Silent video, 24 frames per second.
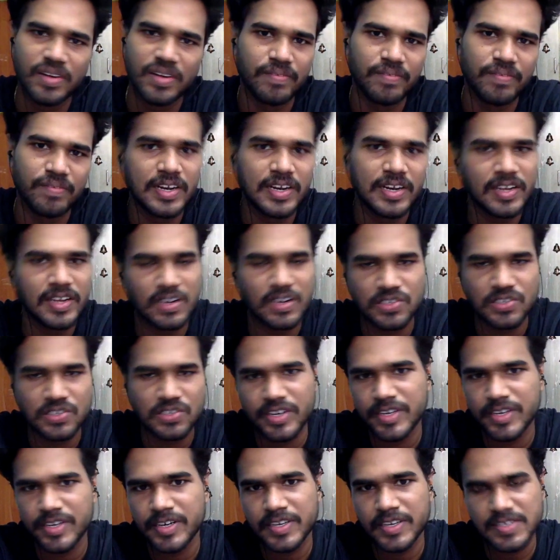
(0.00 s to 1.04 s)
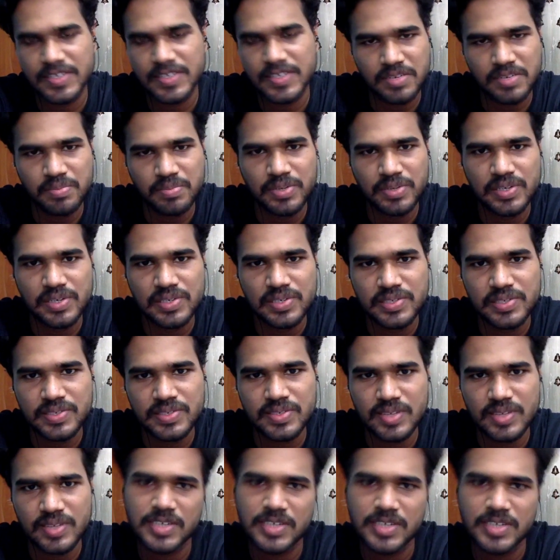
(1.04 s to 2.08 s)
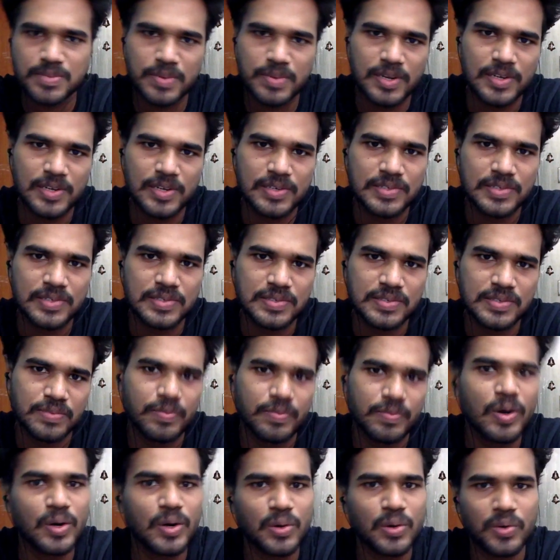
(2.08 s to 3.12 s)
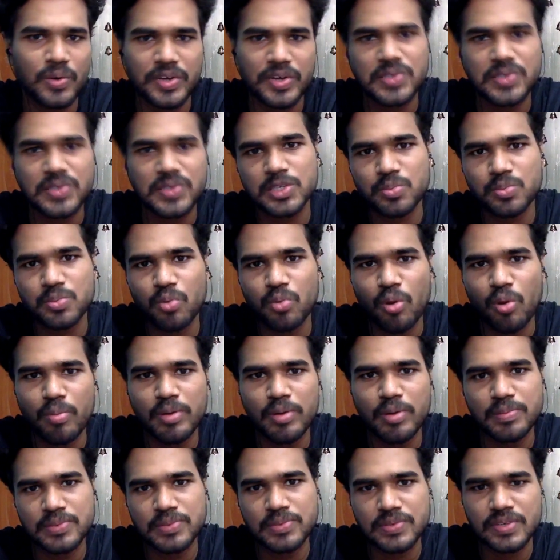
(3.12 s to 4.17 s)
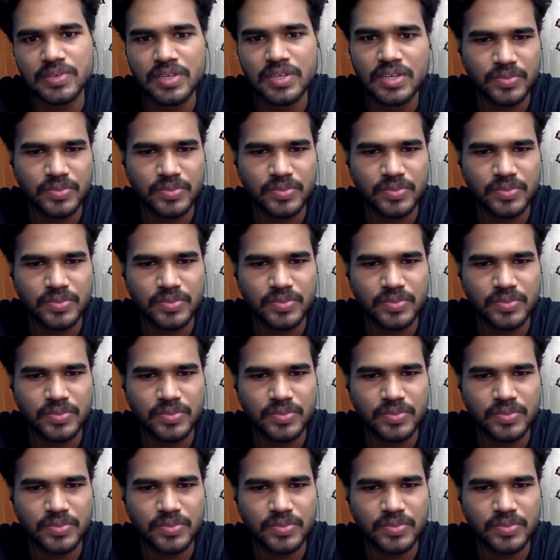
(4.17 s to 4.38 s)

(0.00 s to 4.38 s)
well illustrated examples, as well as worked out exercise problems.